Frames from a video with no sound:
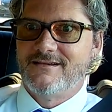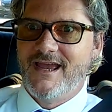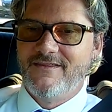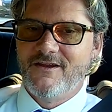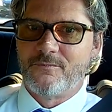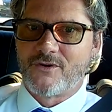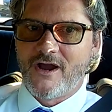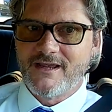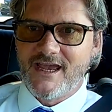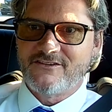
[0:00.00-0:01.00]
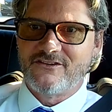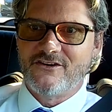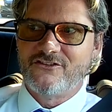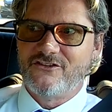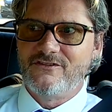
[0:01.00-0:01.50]
and they're broadcasting
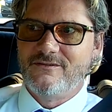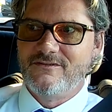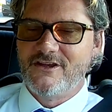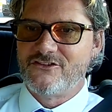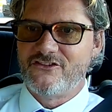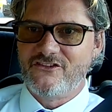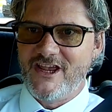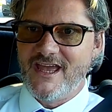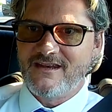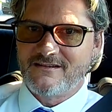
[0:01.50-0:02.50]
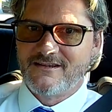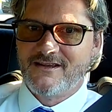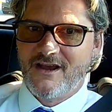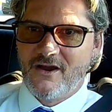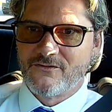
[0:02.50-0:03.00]
their shit
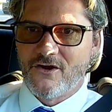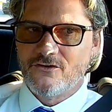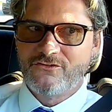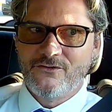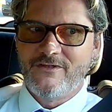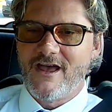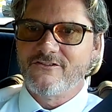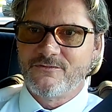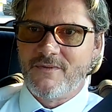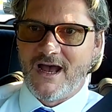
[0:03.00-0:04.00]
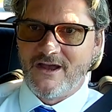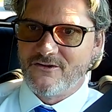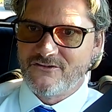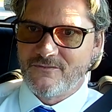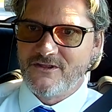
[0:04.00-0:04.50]
over all 2,000
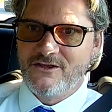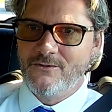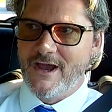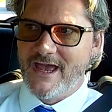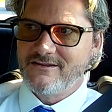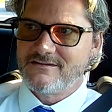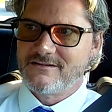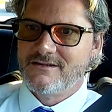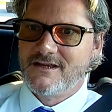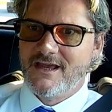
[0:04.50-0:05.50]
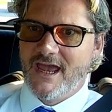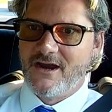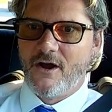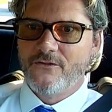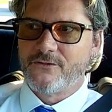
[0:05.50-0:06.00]
miles of the U.S. and
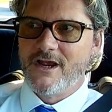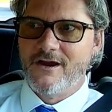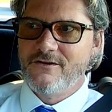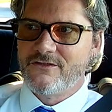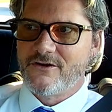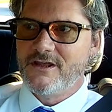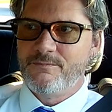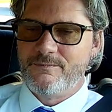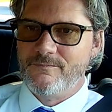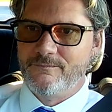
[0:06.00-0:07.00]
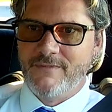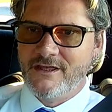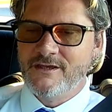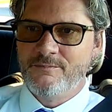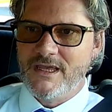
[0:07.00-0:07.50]
all 330
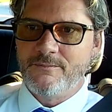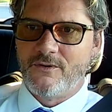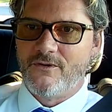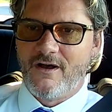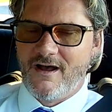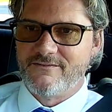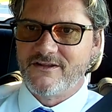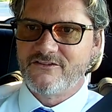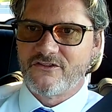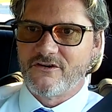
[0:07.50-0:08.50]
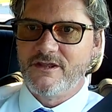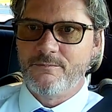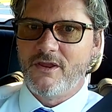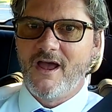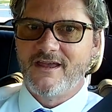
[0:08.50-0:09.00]
million people of us, 30
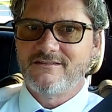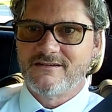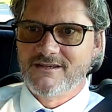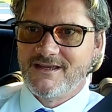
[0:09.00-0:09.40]
plus,